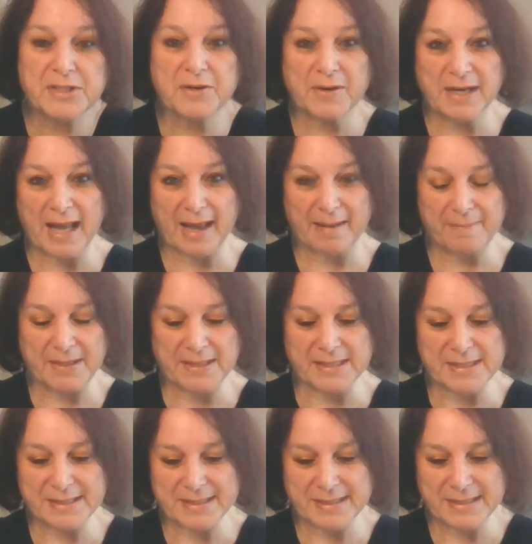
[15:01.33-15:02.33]
your
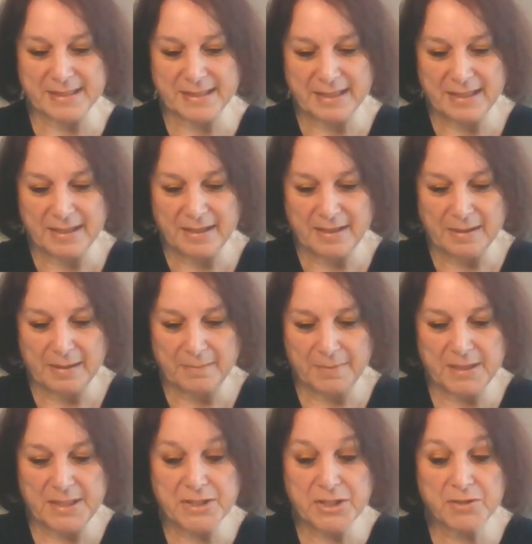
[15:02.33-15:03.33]
unhappiness.
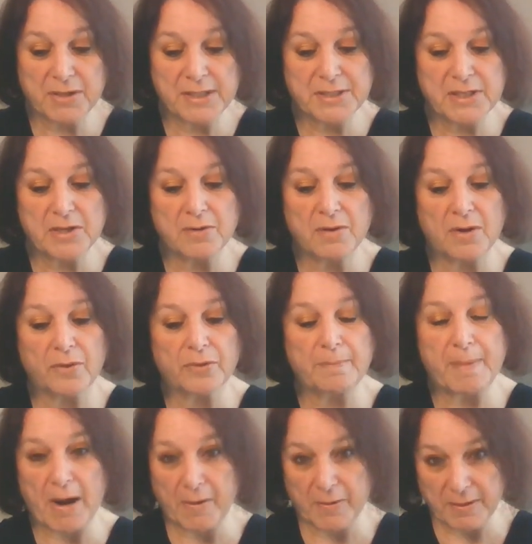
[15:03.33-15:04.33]
Please trust that you hold the
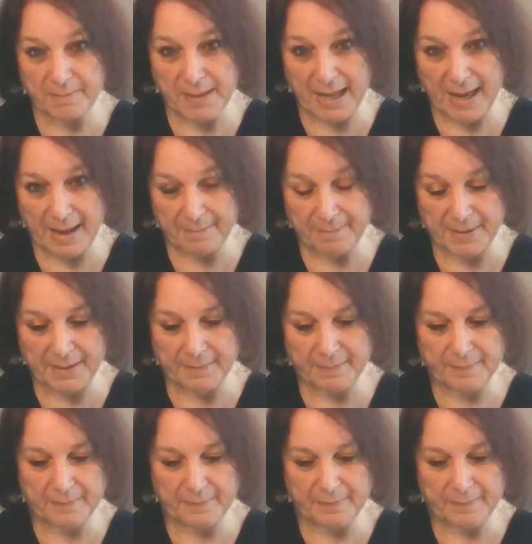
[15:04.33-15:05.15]
power to be happy.